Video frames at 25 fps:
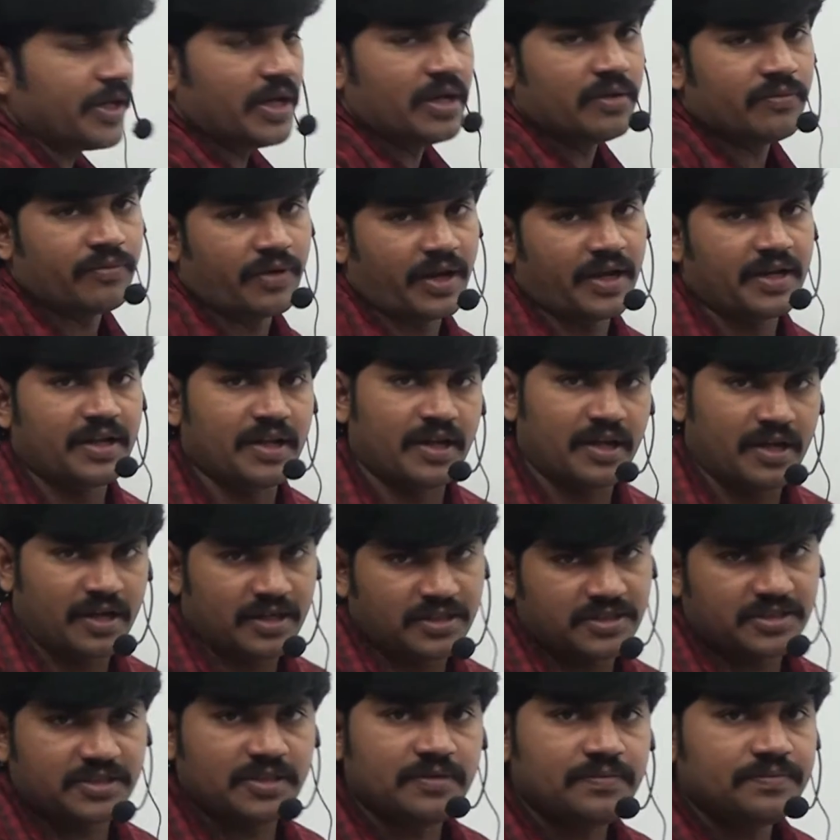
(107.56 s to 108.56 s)
on write array
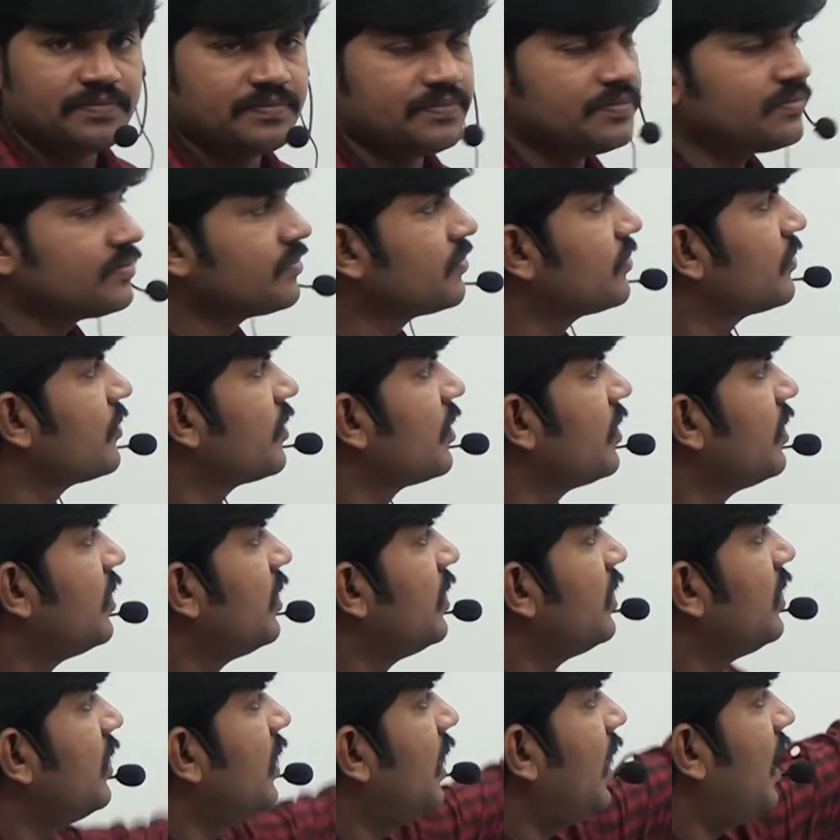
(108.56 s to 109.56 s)
list.
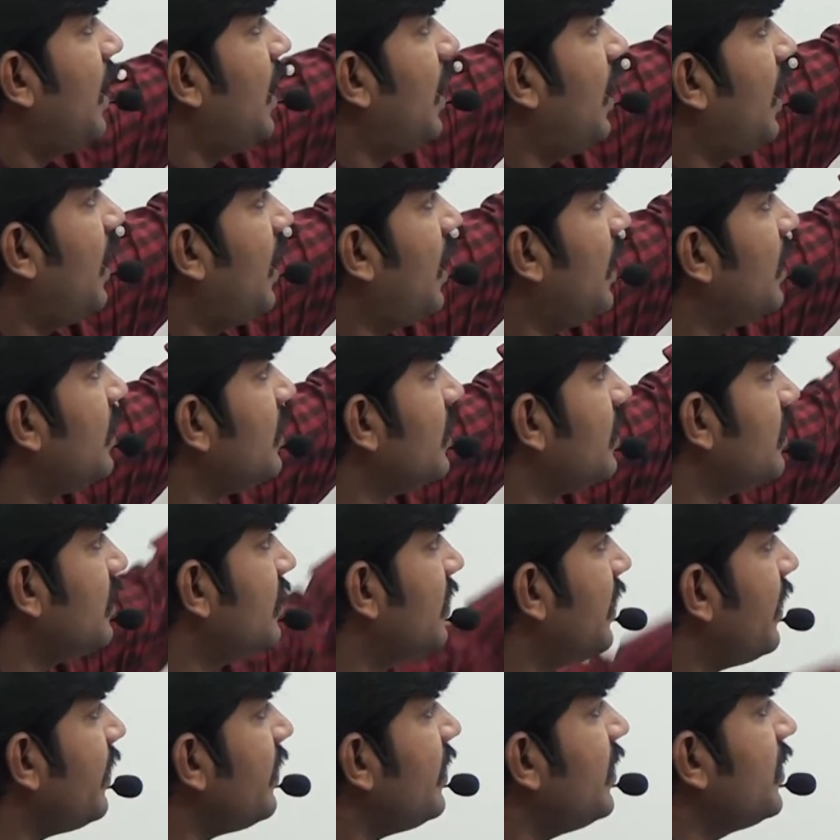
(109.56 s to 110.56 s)
And
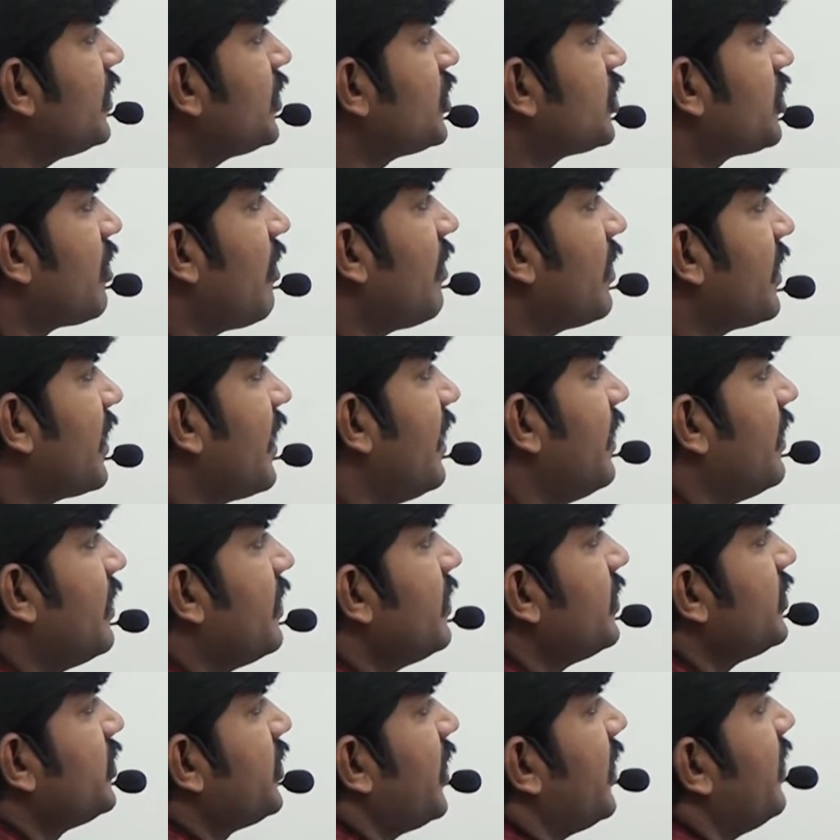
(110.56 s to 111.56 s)
then it
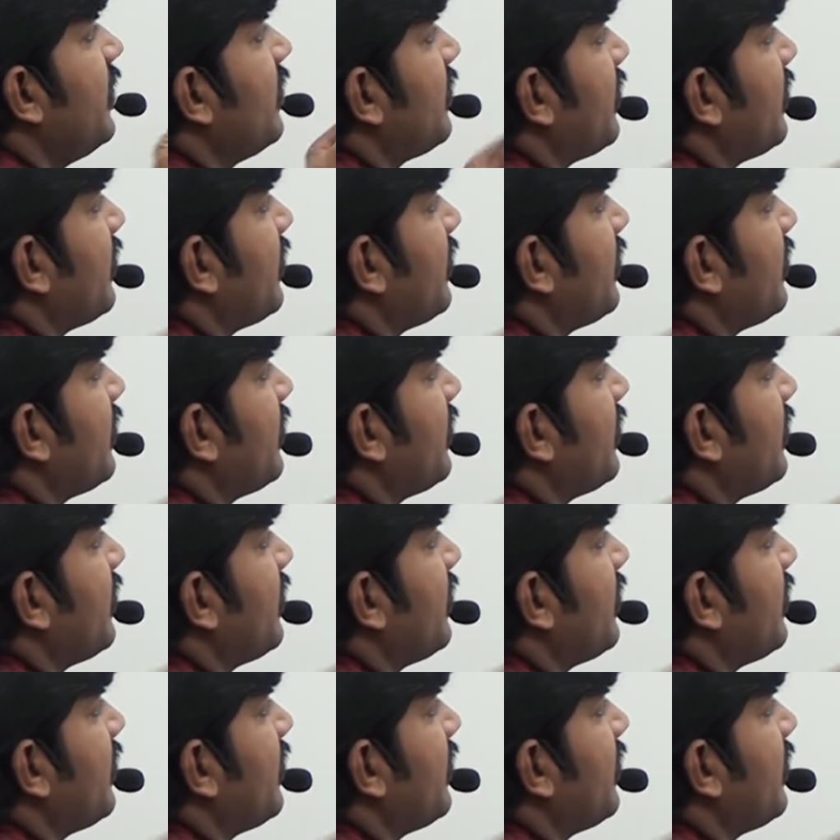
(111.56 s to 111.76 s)
started child